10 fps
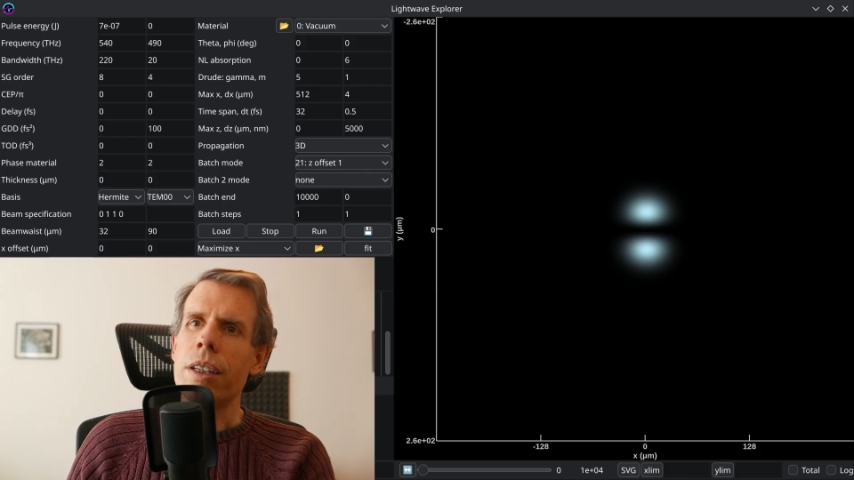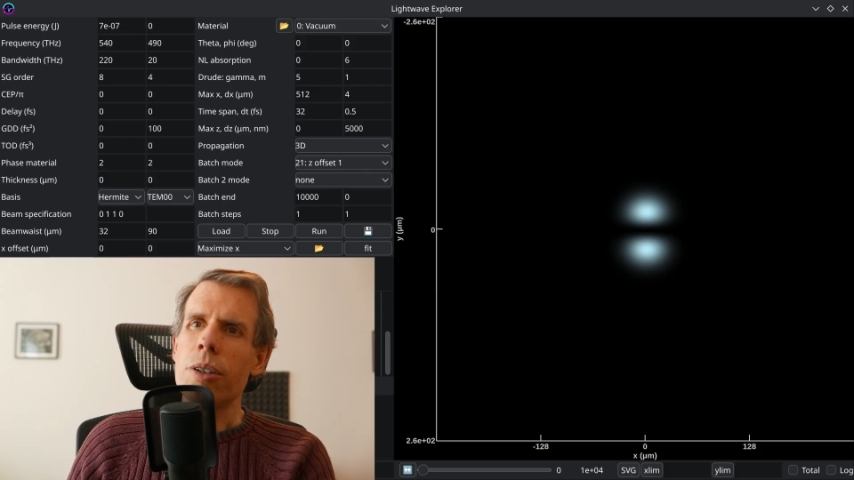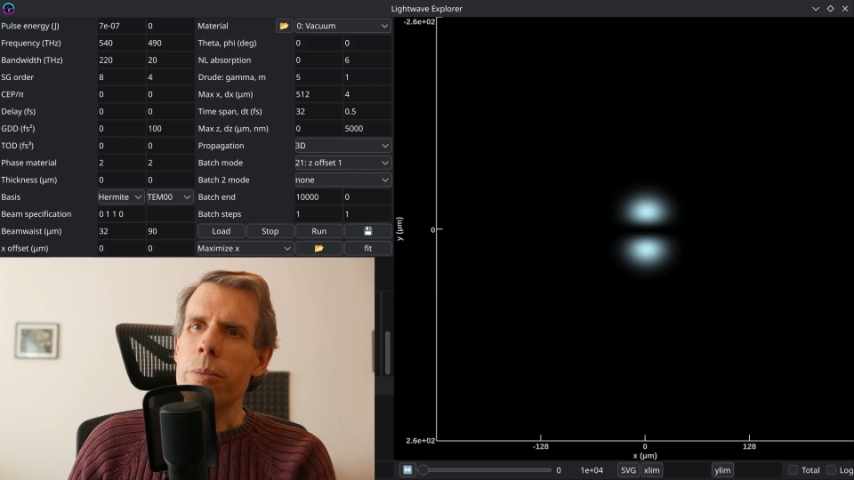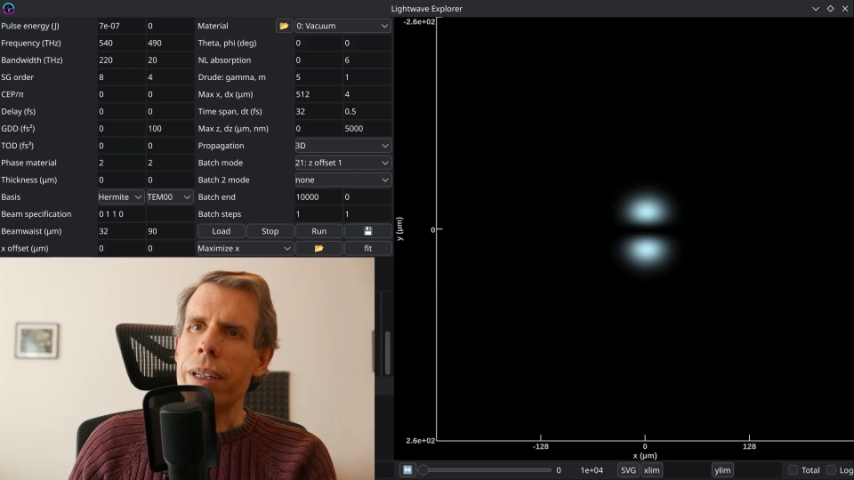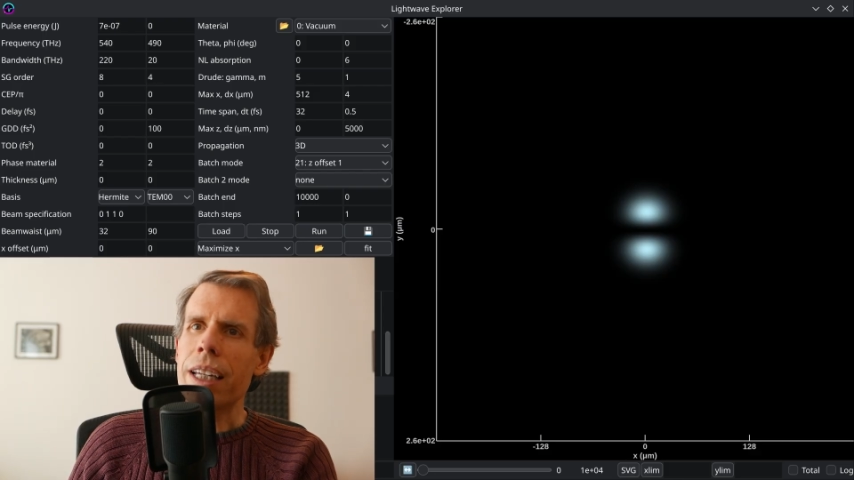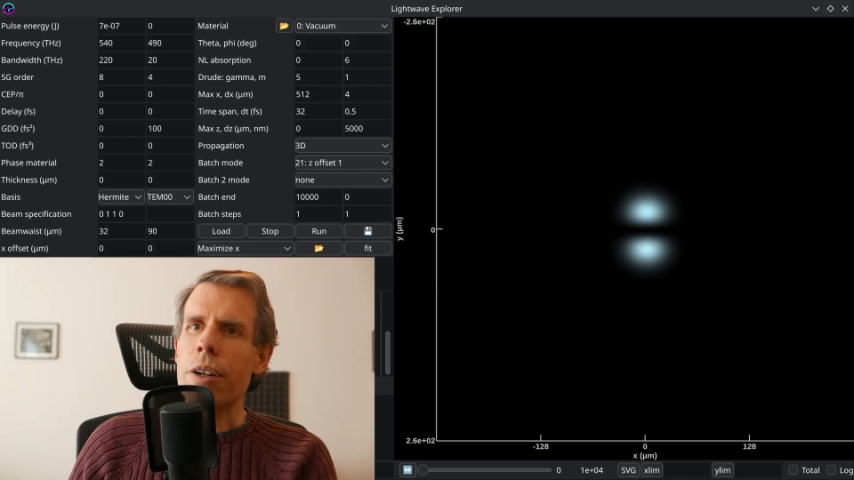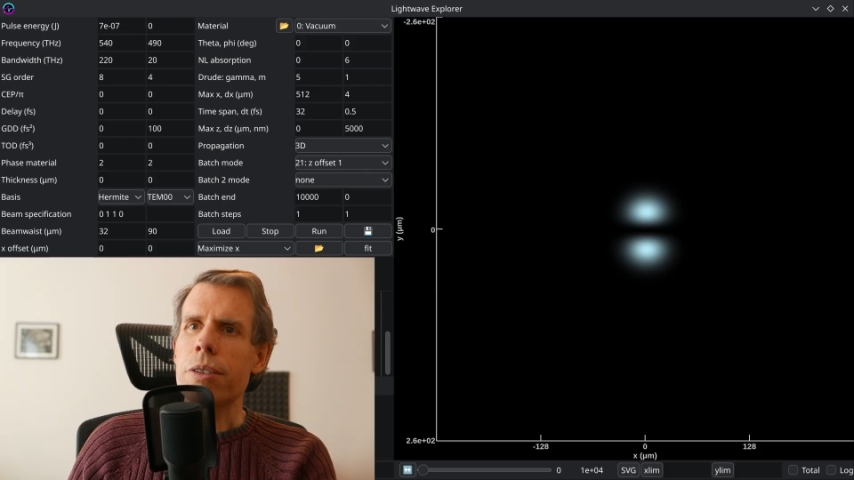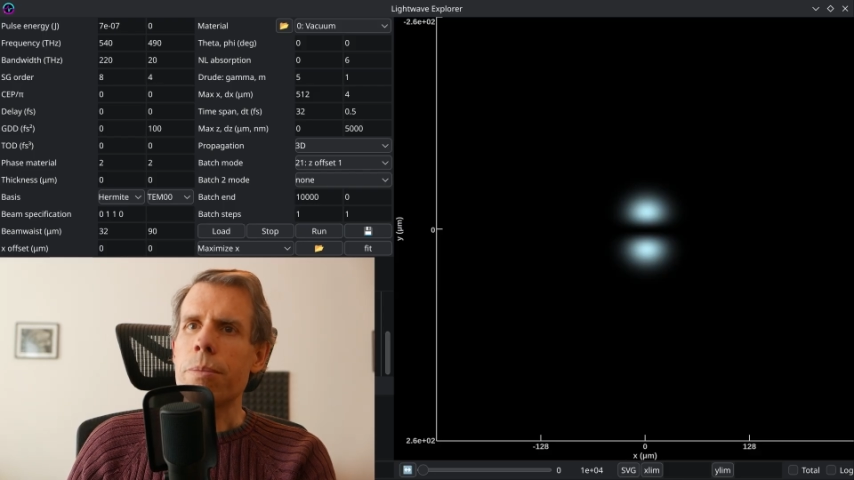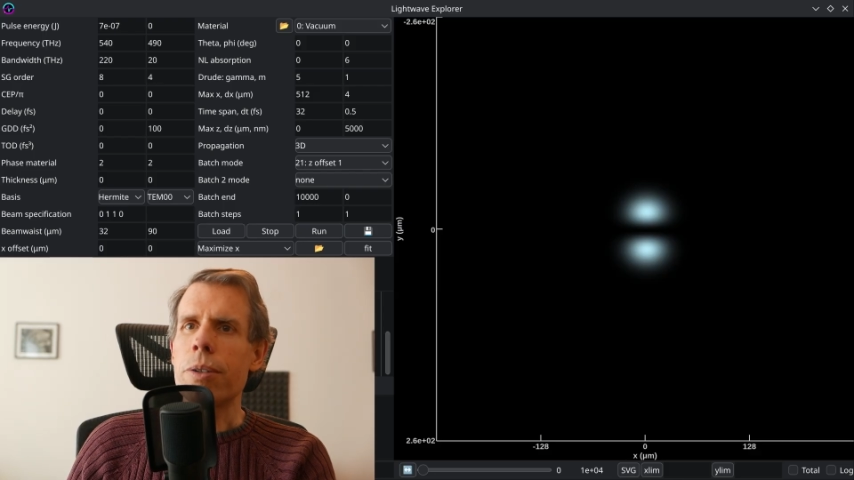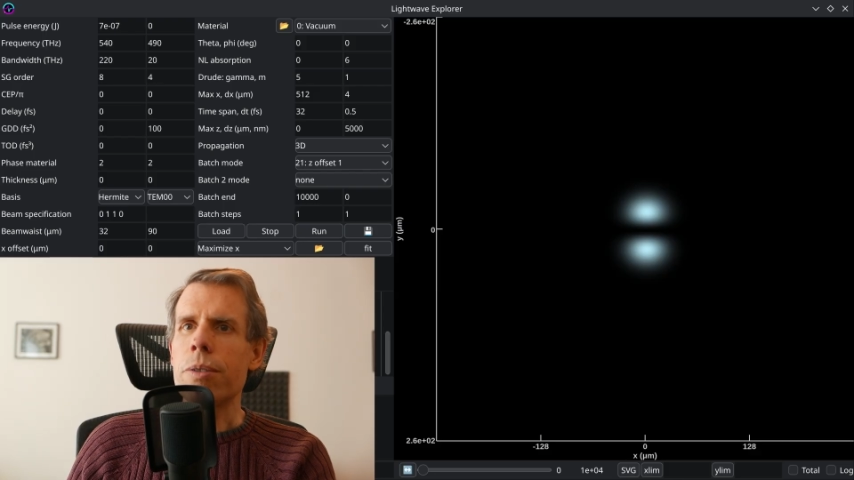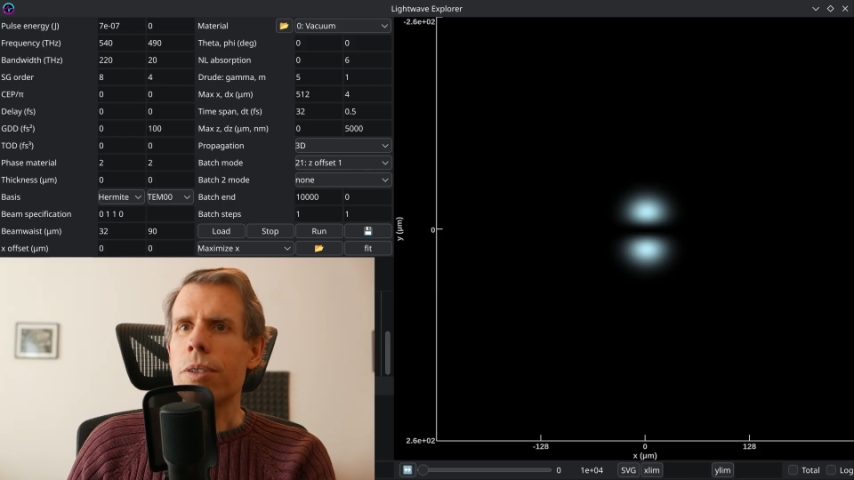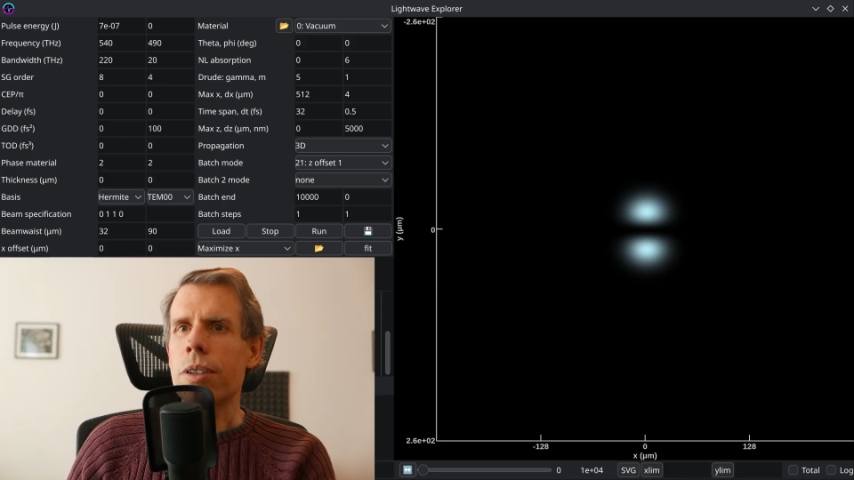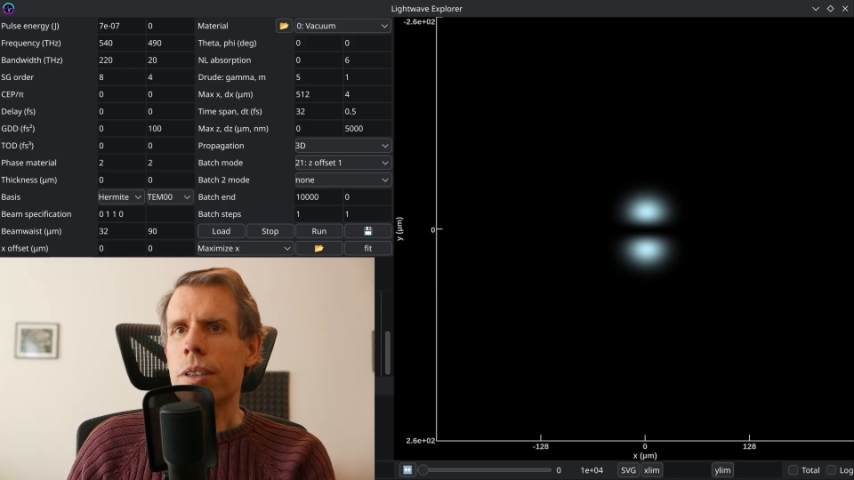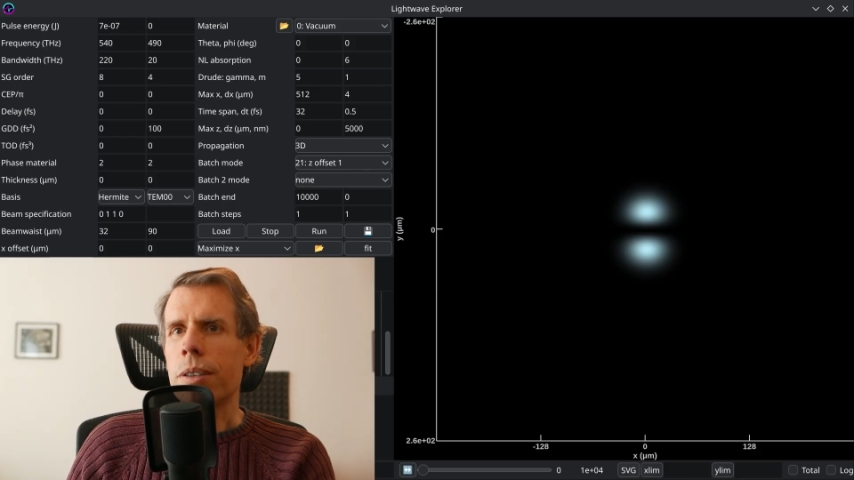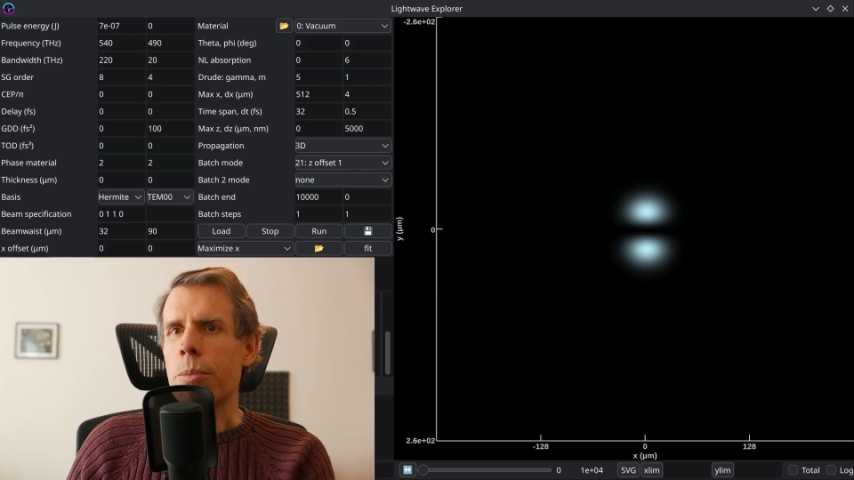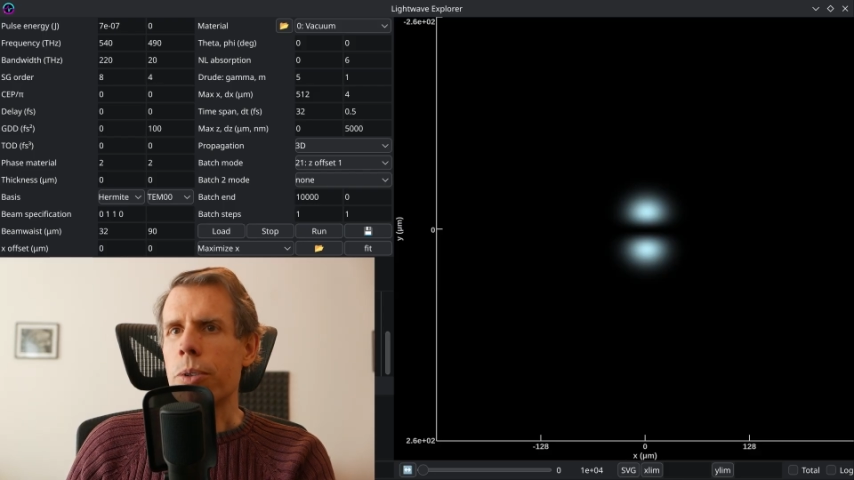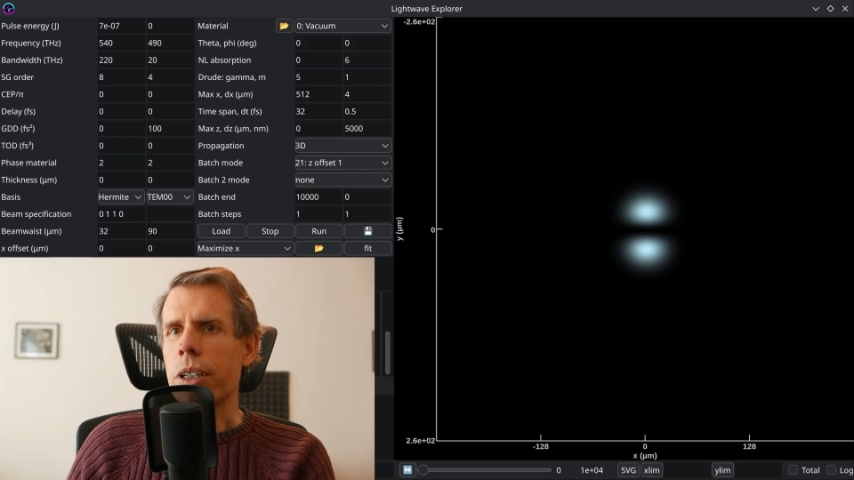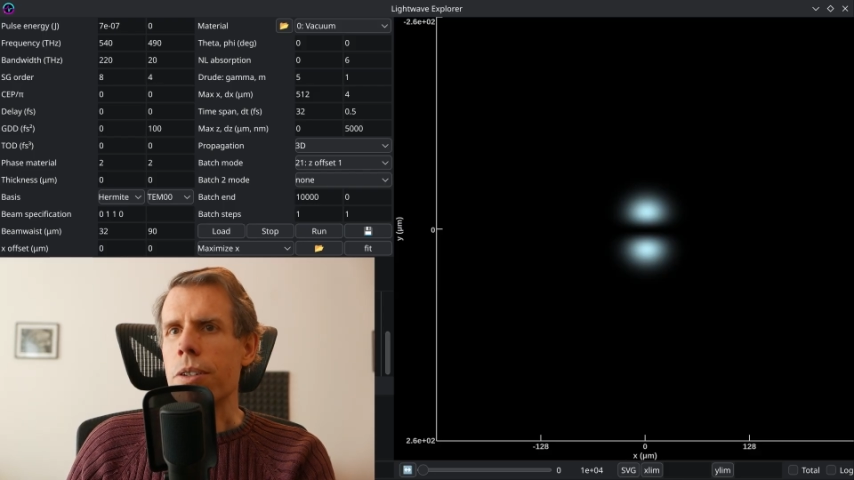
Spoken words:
The Hermite-Gauss modes are more